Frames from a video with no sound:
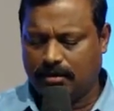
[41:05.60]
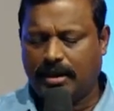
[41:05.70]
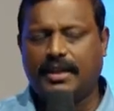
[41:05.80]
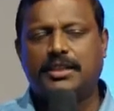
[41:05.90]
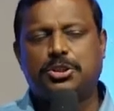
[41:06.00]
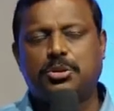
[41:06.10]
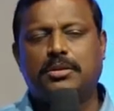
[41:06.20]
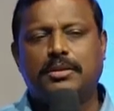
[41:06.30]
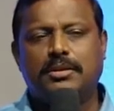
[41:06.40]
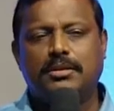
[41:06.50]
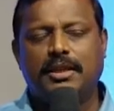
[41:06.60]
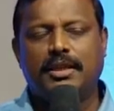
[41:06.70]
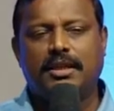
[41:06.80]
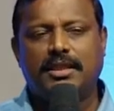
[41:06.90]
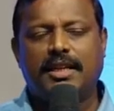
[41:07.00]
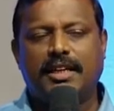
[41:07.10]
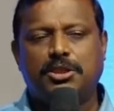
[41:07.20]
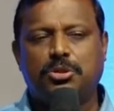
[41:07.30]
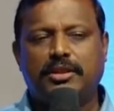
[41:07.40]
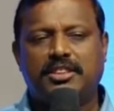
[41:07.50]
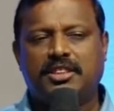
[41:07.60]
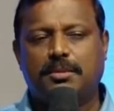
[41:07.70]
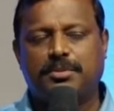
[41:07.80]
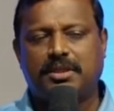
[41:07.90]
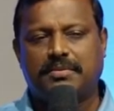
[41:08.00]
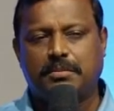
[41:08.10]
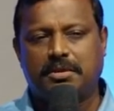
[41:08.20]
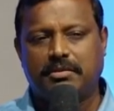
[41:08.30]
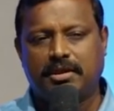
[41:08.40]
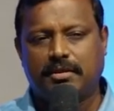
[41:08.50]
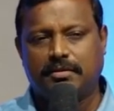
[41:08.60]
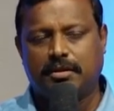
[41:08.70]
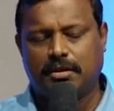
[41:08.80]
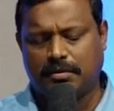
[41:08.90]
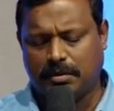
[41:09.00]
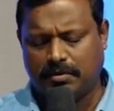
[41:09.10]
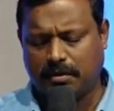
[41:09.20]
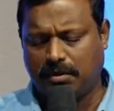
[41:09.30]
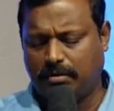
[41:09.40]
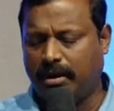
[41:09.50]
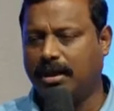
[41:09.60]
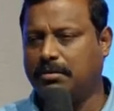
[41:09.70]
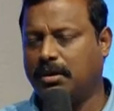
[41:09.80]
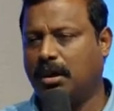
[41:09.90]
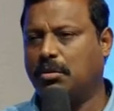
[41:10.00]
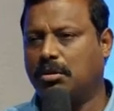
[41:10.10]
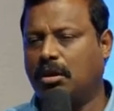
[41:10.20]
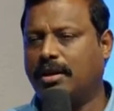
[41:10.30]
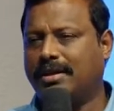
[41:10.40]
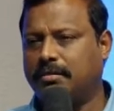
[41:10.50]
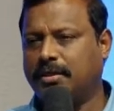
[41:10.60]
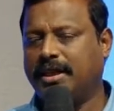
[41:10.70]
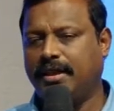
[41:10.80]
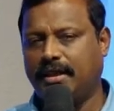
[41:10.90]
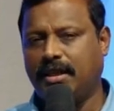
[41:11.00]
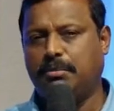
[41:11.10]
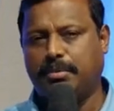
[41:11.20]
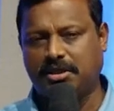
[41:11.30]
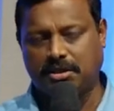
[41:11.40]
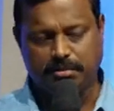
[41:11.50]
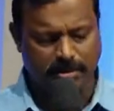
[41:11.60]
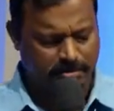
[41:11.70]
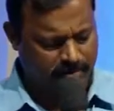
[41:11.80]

Then I showed a scripture from the Word of God, from the Bible, how God healed the leprosy people.